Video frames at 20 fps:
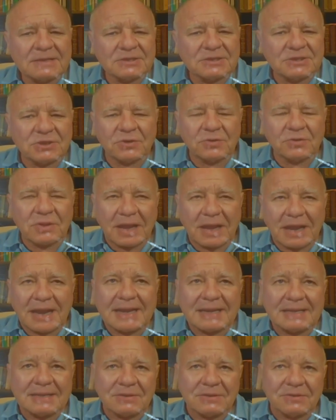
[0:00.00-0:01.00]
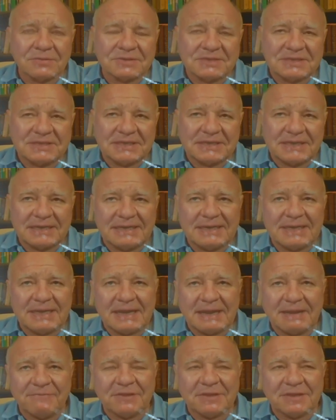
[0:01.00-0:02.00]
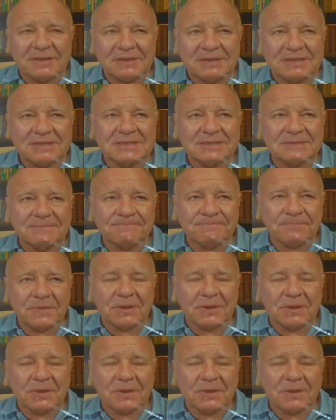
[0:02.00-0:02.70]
So I don't see any evidence